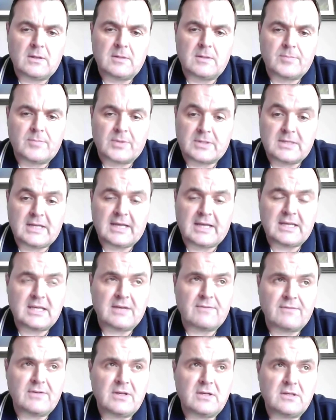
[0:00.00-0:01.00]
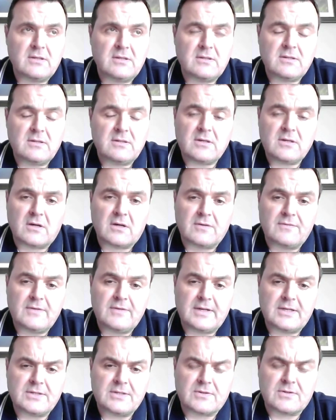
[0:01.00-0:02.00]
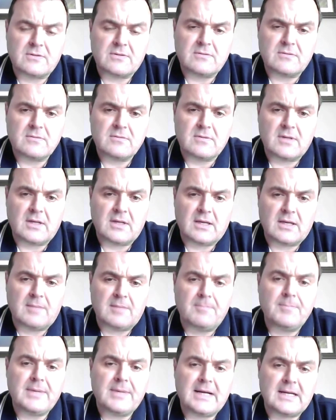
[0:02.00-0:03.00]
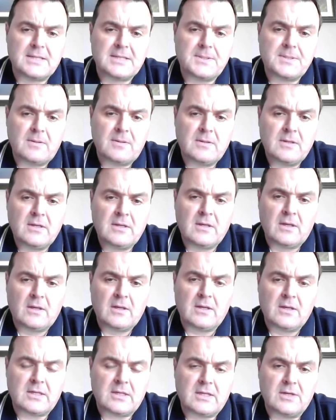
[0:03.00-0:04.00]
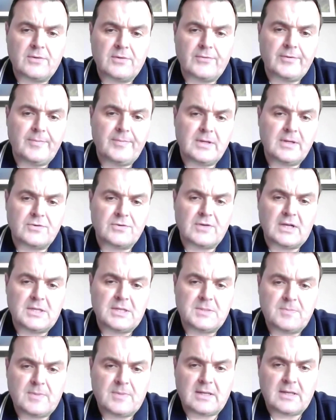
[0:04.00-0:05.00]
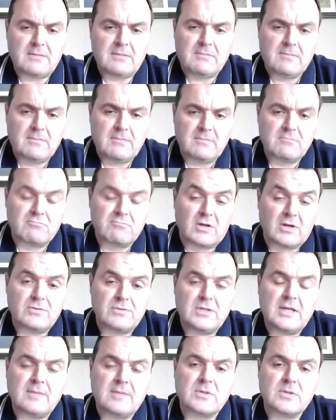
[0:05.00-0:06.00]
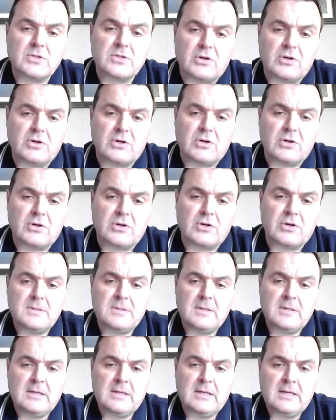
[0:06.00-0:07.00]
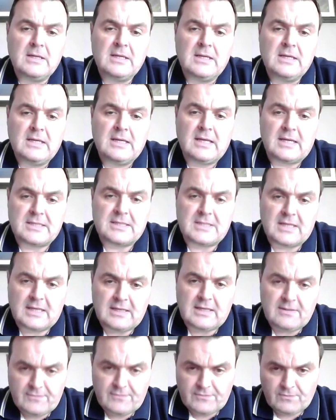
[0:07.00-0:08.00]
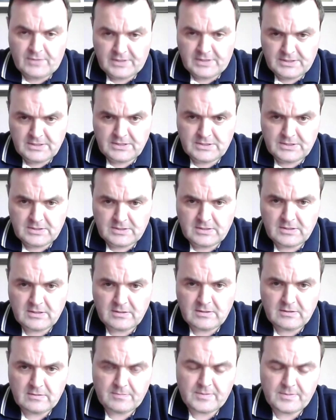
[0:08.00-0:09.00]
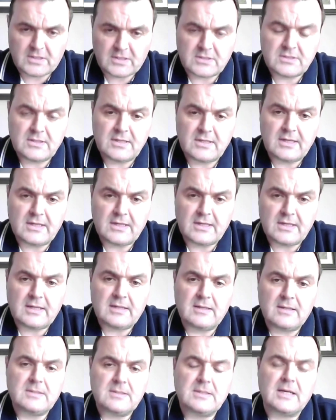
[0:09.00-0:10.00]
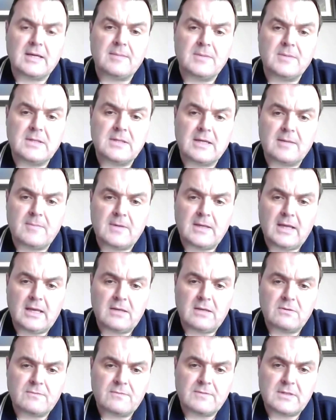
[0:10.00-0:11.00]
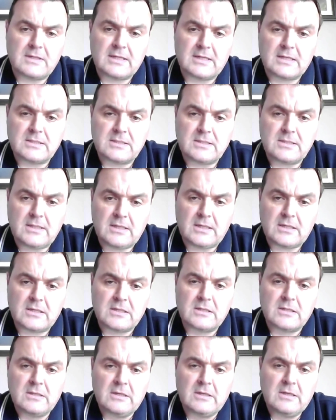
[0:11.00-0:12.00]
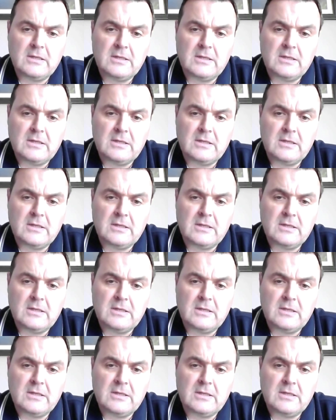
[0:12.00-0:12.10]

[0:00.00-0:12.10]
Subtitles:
But like every conflict or impasse, it can only be addressed by roundtable talks. But as I have witnessed personally time and time again over the last year,